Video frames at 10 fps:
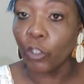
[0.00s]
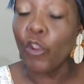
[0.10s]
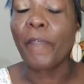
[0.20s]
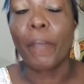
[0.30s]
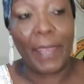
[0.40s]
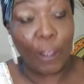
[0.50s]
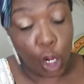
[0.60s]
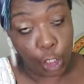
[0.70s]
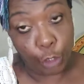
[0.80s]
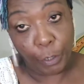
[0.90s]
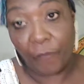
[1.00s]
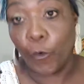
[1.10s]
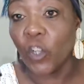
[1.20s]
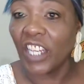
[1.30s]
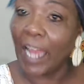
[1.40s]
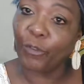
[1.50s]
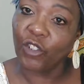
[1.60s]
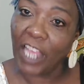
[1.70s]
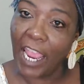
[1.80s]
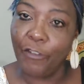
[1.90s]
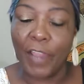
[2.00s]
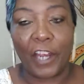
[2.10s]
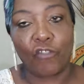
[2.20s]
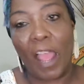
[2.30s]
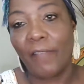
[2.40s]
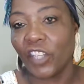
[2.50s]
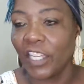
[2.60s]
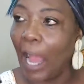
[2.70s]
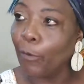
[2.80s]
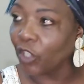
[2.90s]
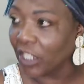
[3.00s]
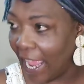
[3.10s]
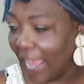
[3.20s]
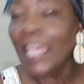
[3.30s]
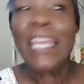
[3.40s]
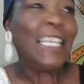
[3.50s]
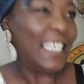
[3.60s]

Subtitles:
You have to be on duty 14 hours a day. You got to drive 10 hours a day.